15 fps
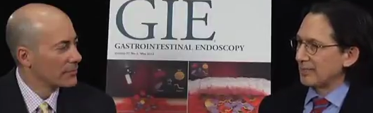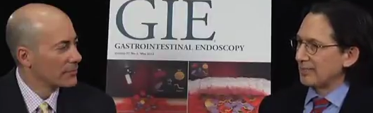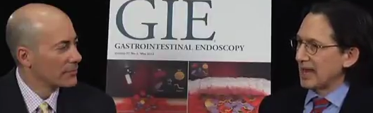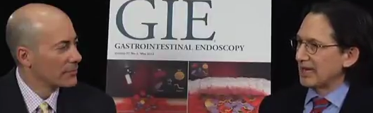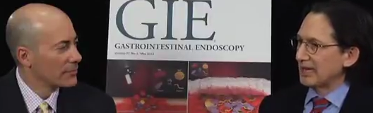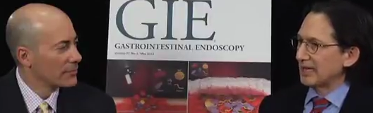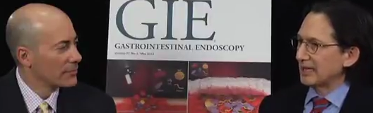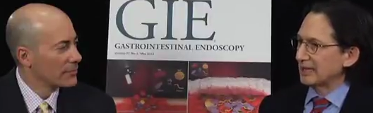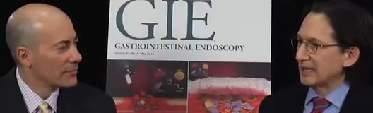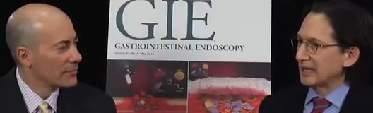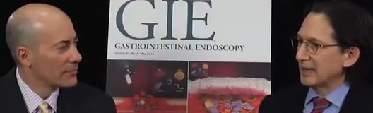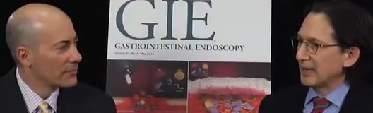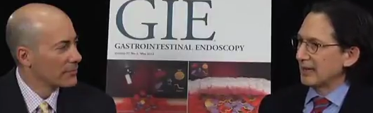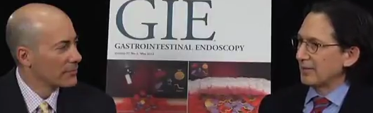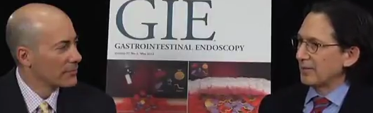Speaker 1: make it
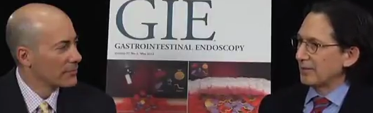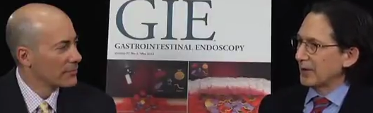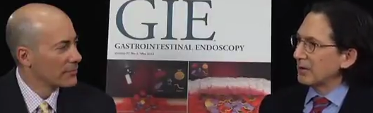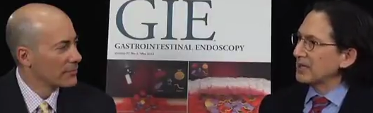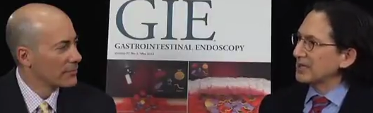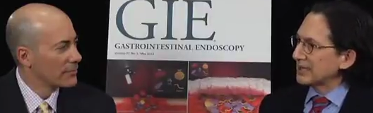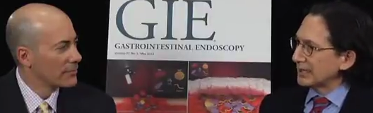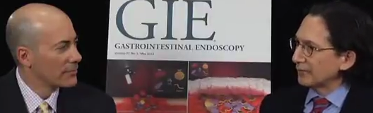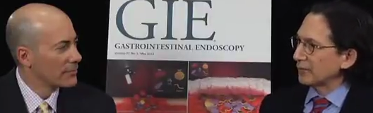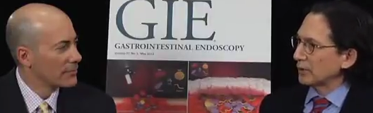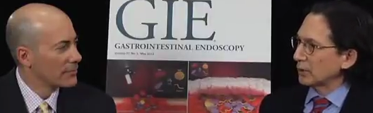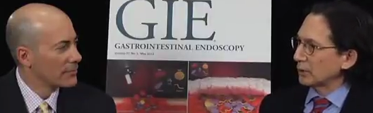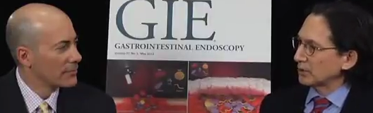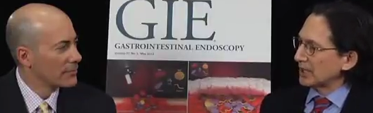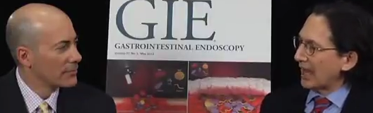very
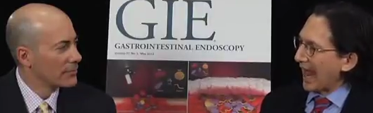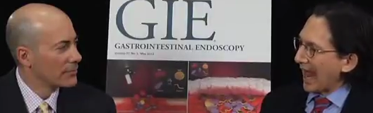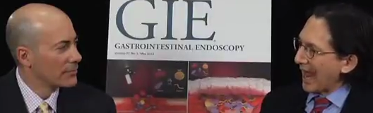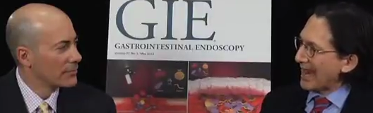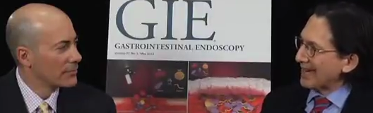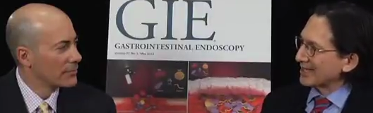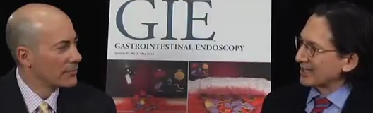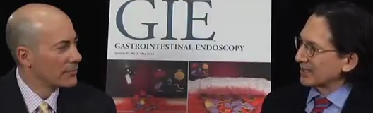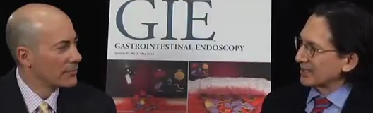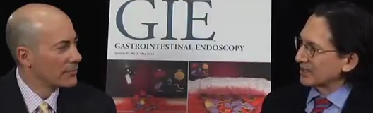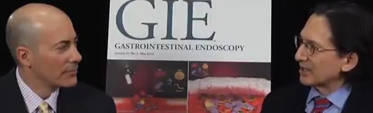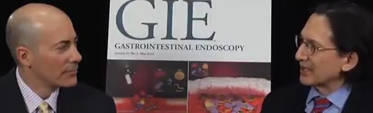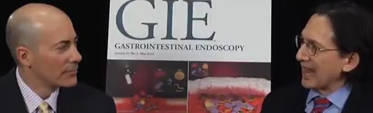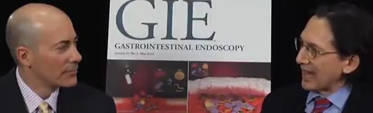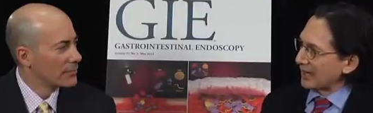difficult to access
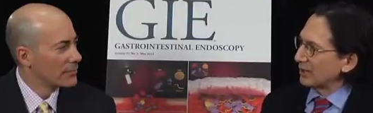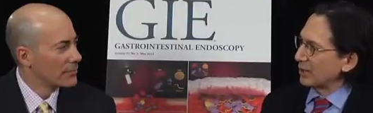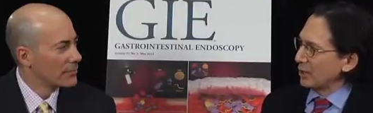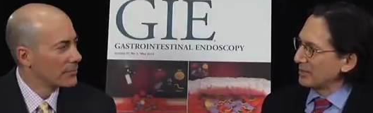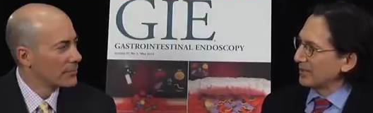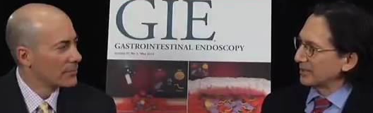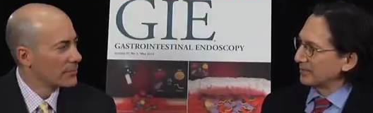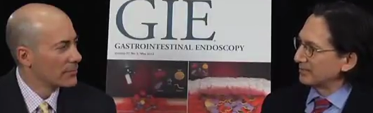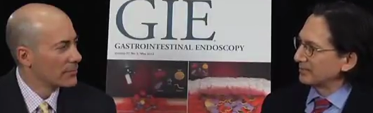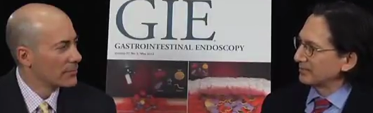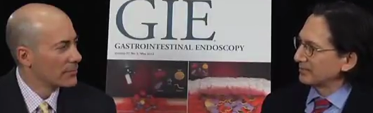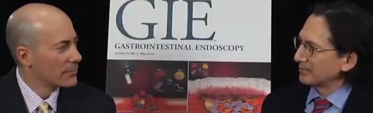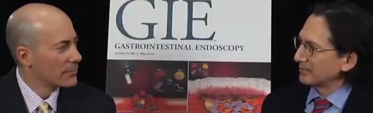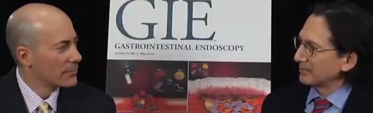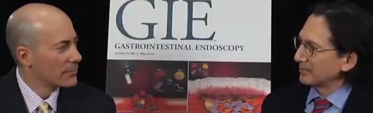the adenoma,
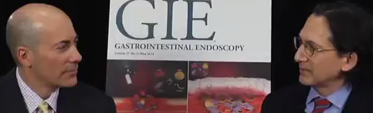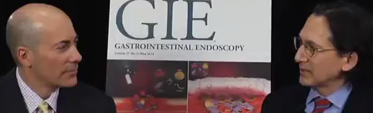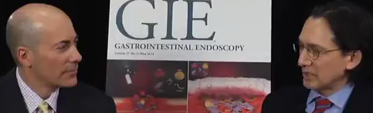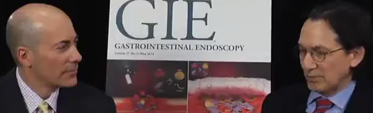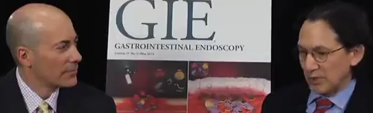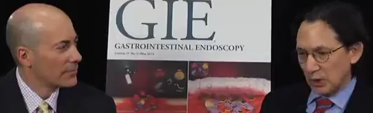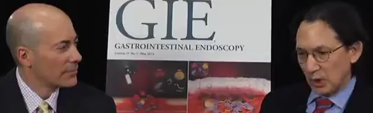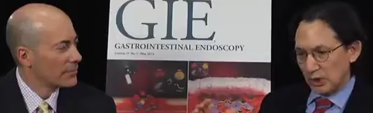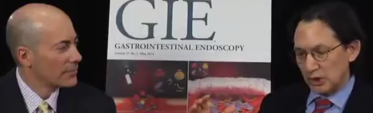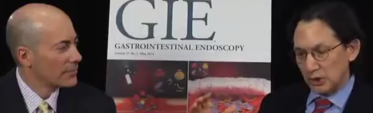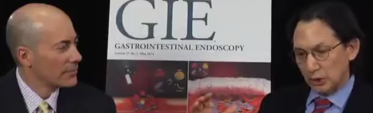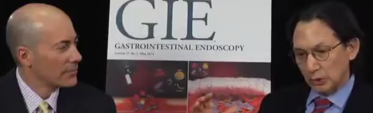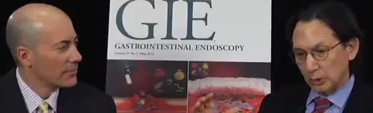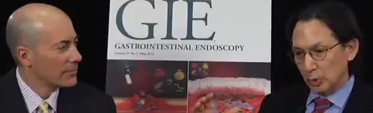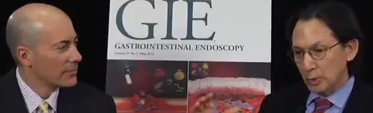just because
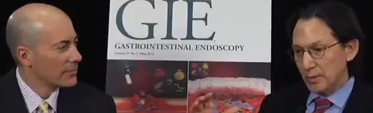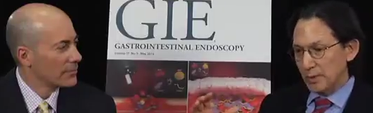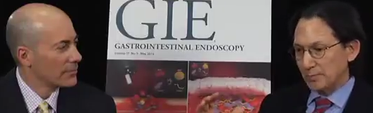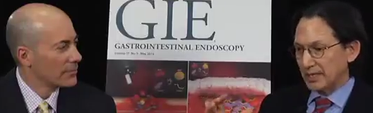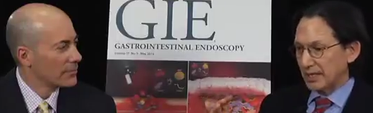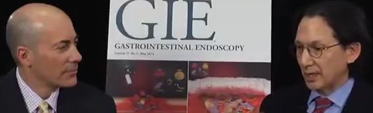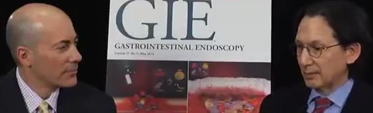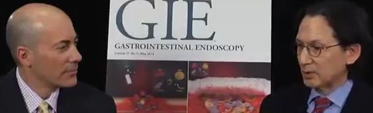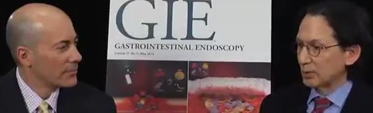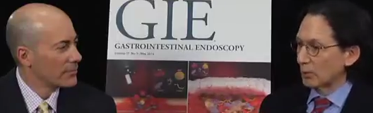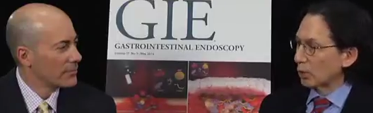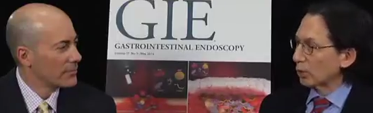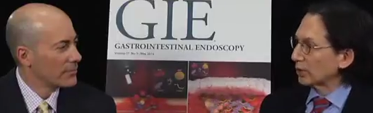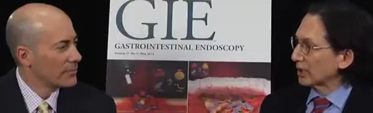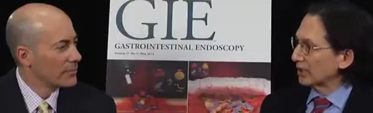the lumen becomes
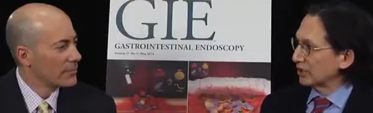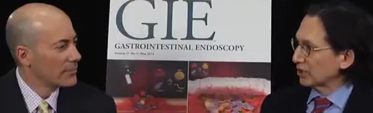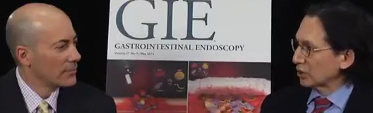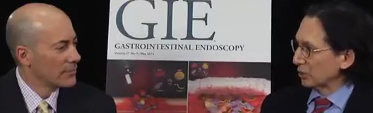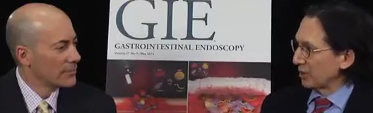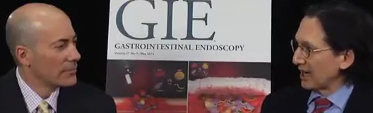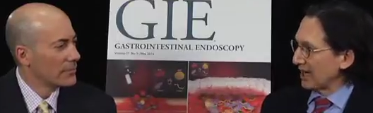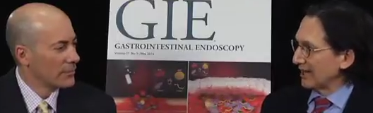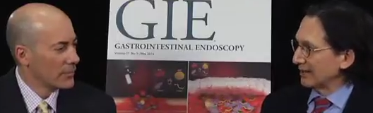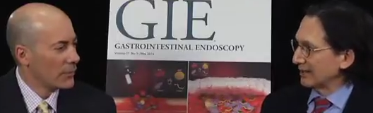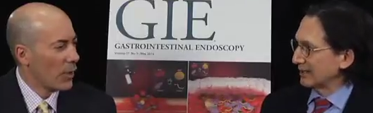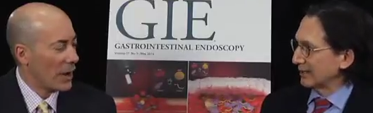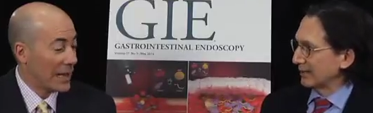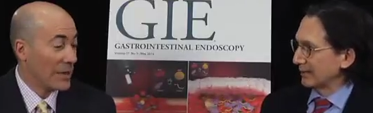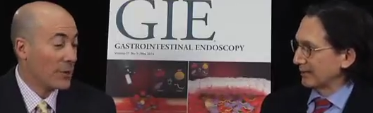more
Speaker 2: constrained.
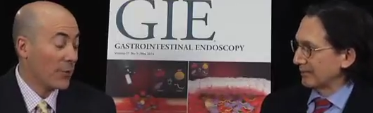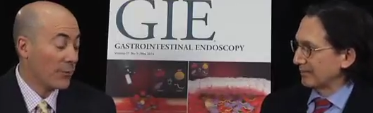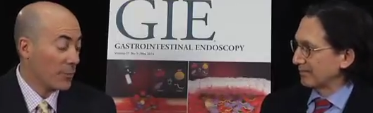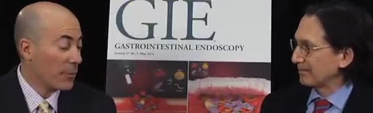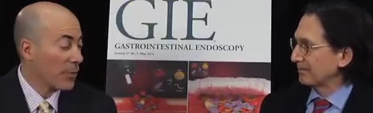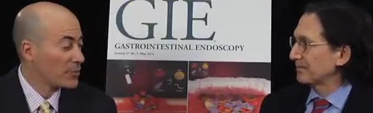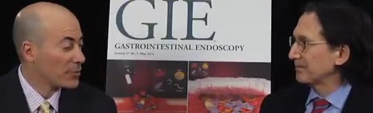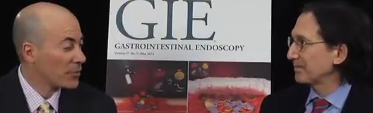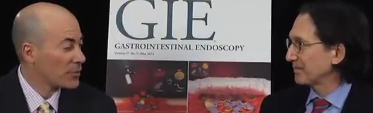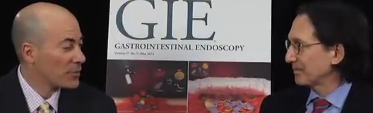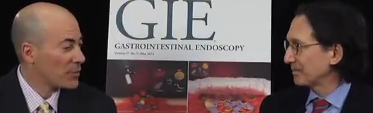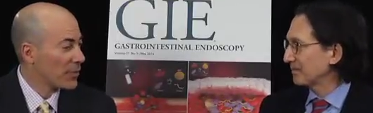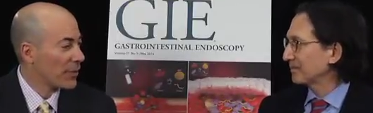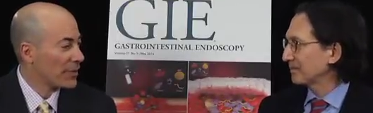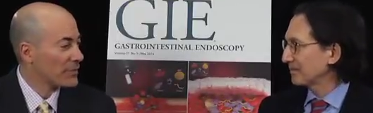Right. I know from personal
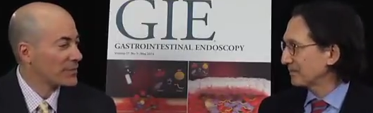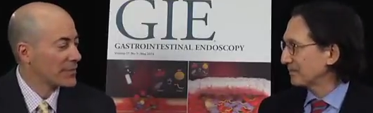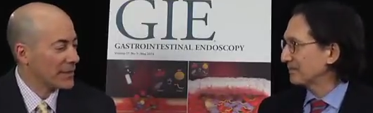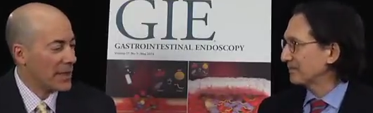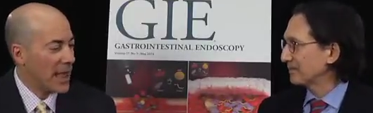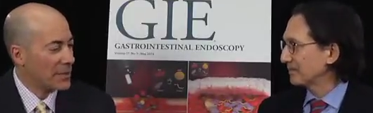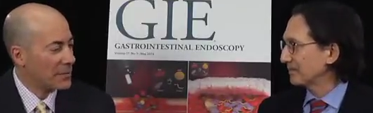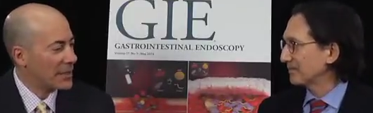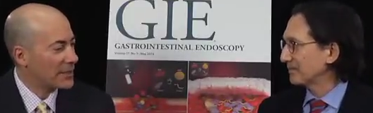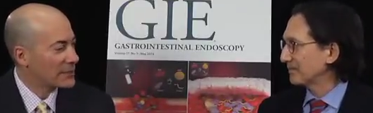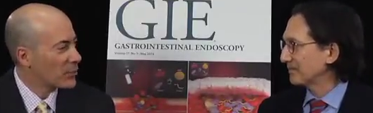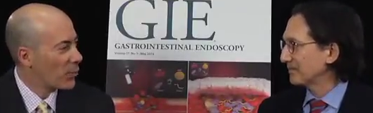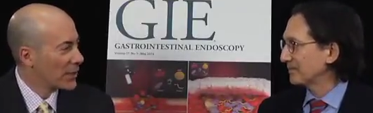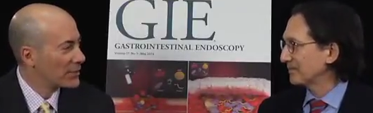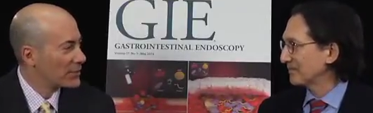experience the anatomy gets
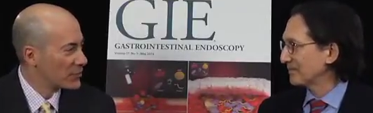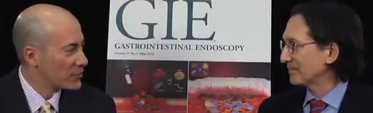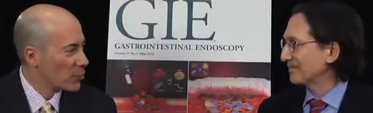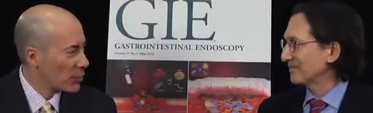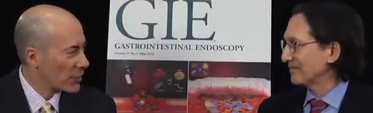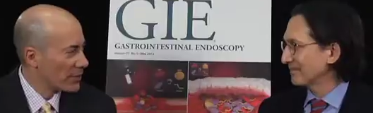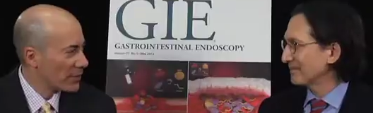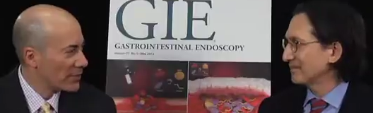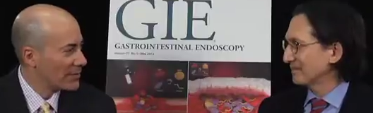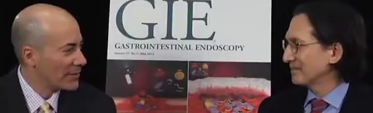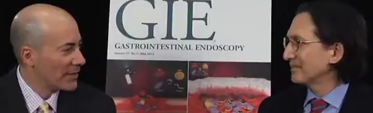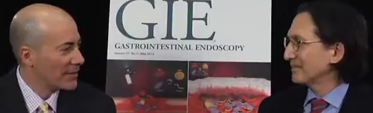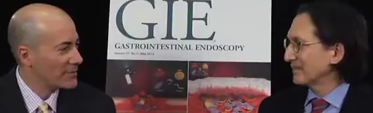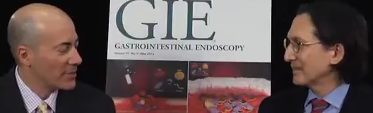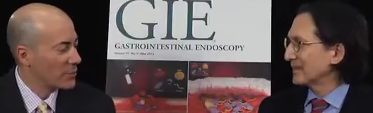quite distorted, and
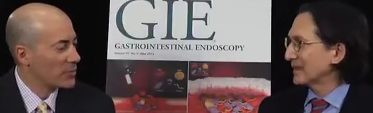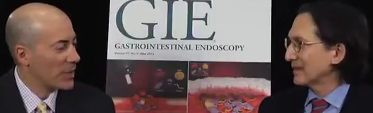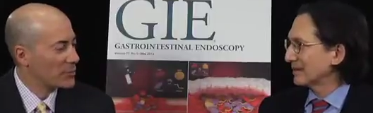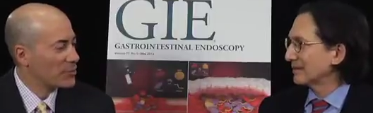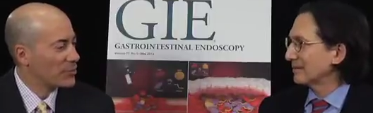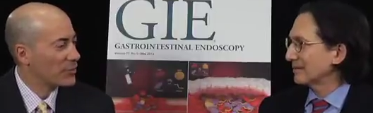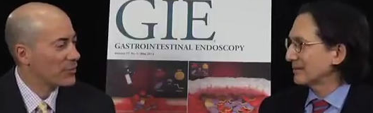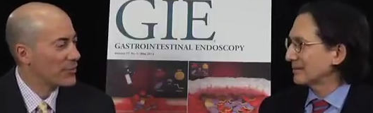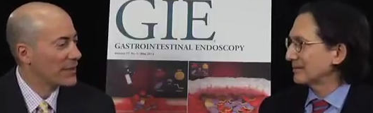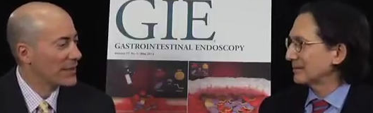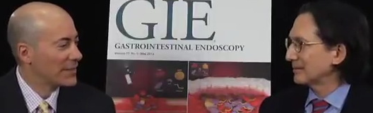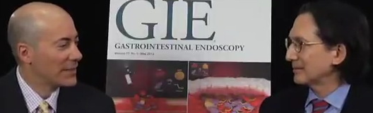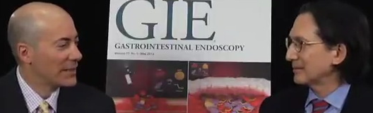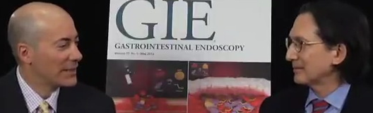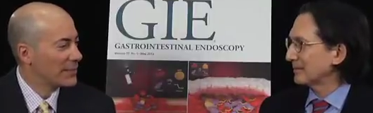uh, sometimes you're
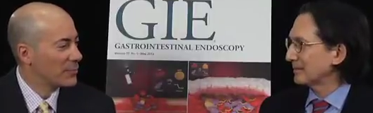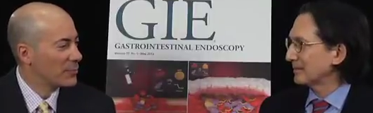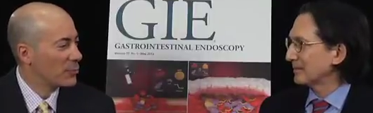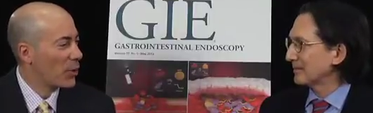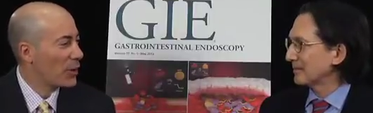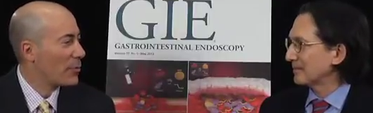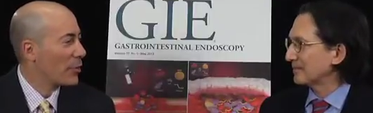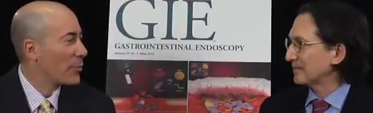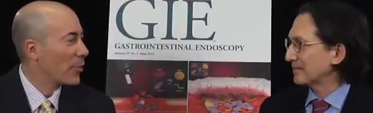defeating the primary